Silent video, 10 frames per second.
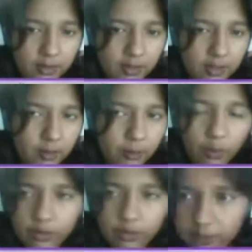both
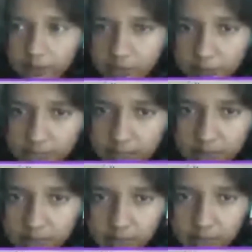different types of
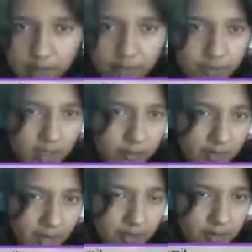planes, different types
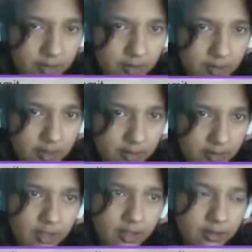of carriers since
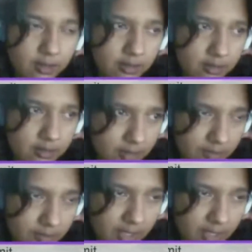the
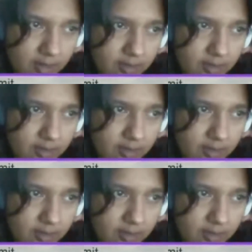events,